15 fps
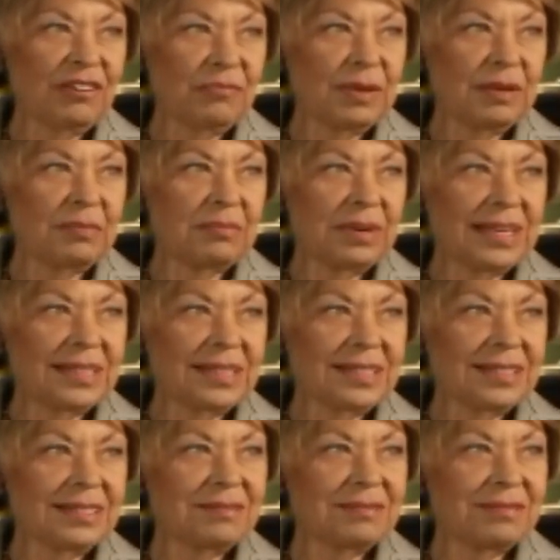I've been
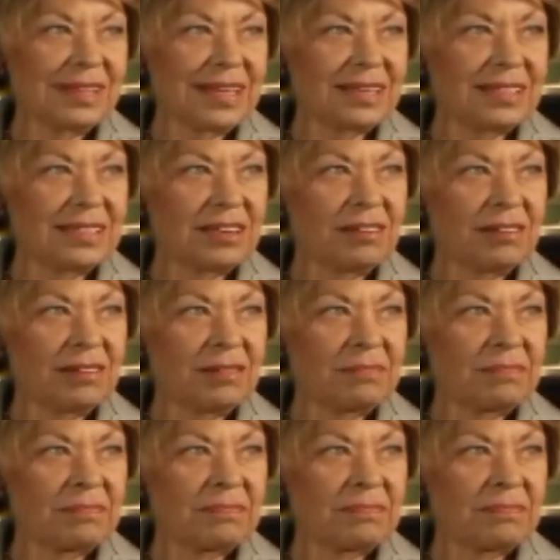blessed that time.